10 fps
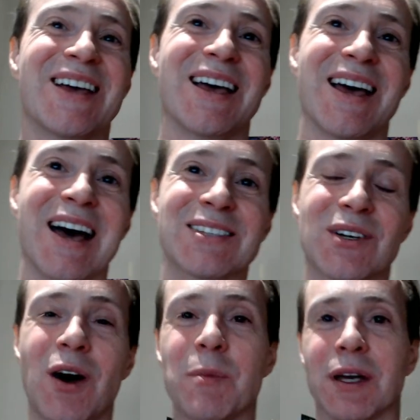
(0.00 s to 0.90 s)
as a
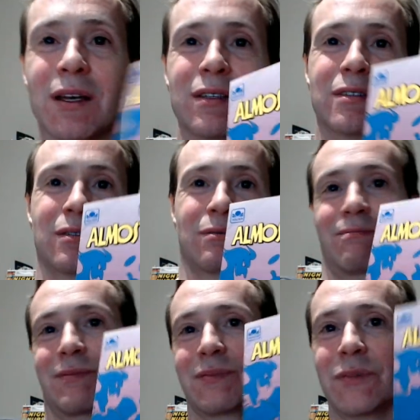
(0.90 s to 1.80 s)
comic. It's,
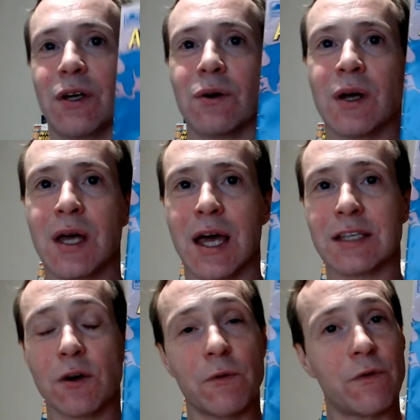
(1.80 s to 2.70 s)
you know, it's
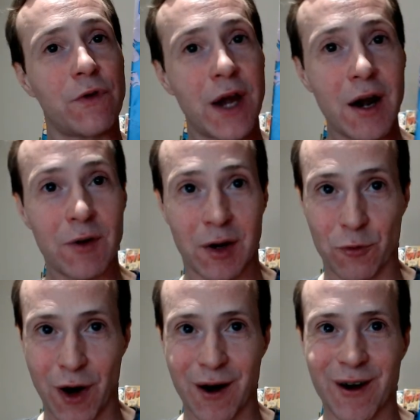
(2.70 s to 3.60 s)
a very rare,